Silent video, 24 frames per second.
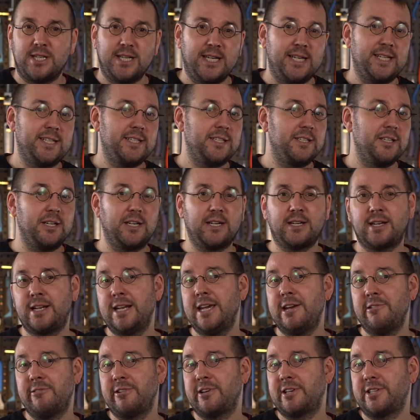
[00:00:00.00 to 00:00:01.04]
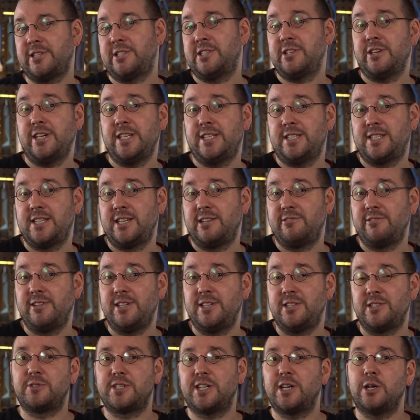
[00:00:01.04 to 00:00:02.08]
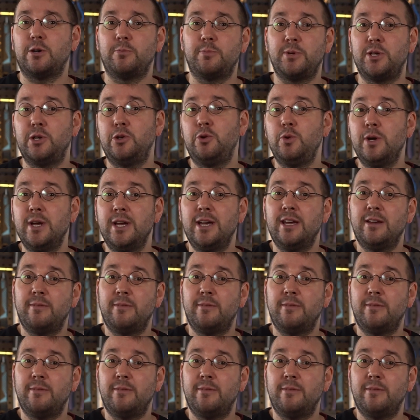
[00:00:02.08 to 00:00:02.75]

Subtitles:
It's a clear and concise series to help you